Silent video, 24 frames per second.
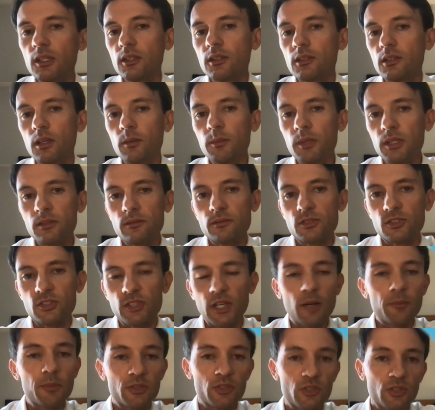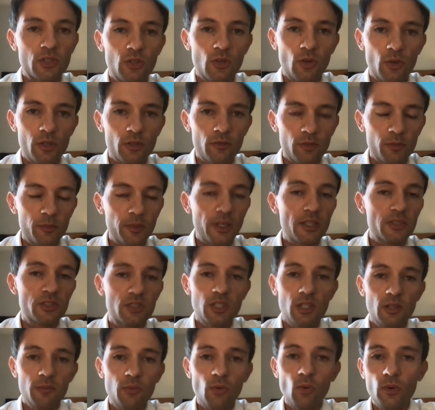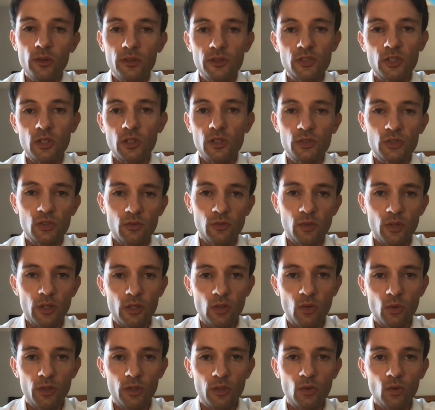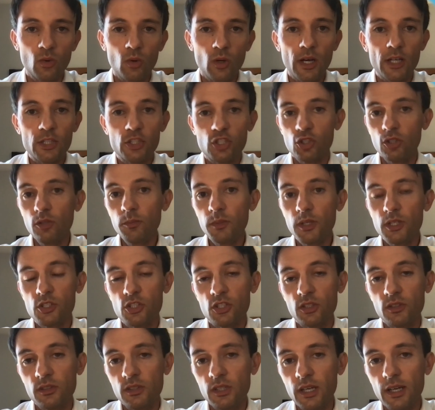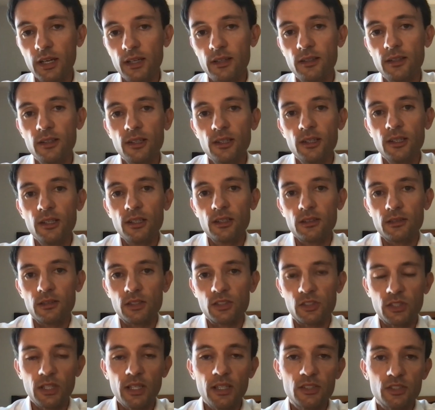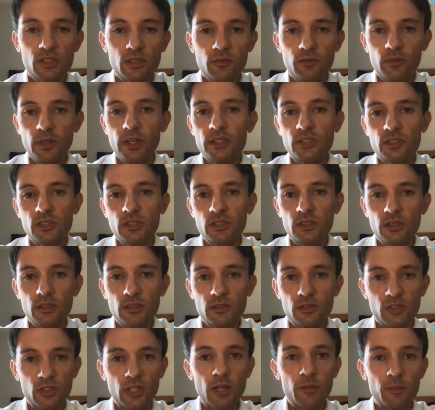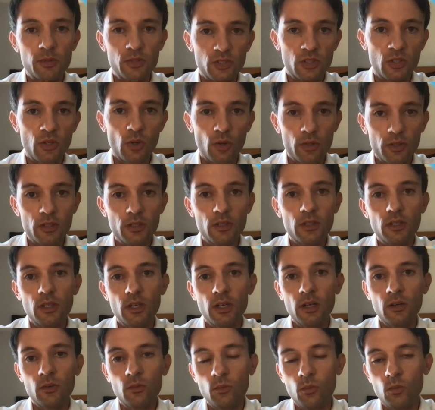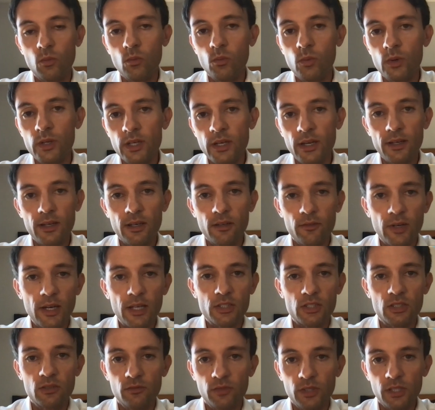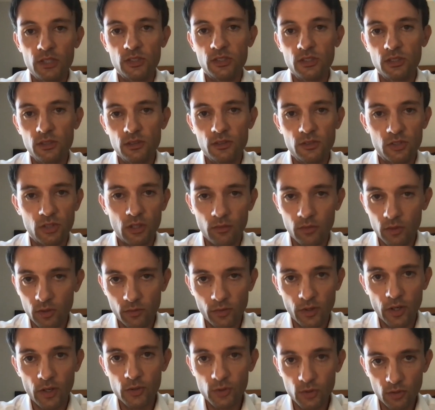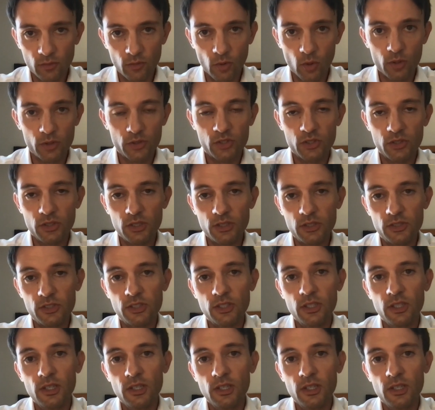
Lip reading: I mean, cybersecurity from that standpoint is also very critical. I should mention that the state's investing in cybersecurity. We have actually invested in several of our universities